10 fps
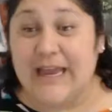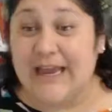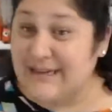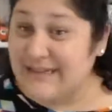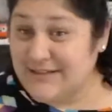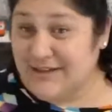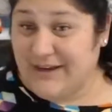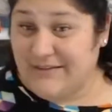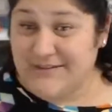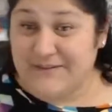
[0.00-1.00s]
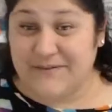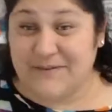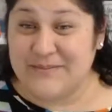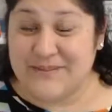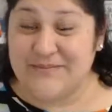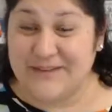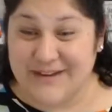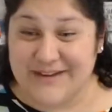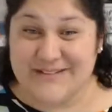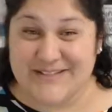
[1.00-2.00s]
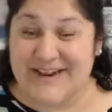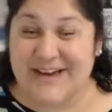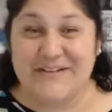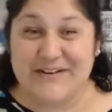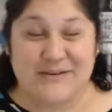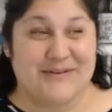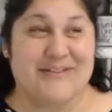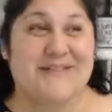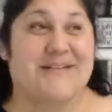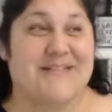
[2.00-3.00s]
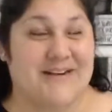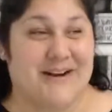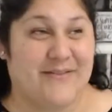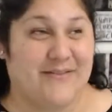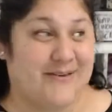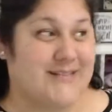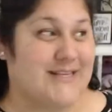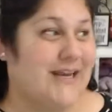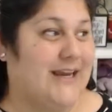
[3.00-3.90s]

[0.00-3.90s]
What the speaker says: And I still have to film some videos, and I don't know how I'm going to do it because I don't have a voice.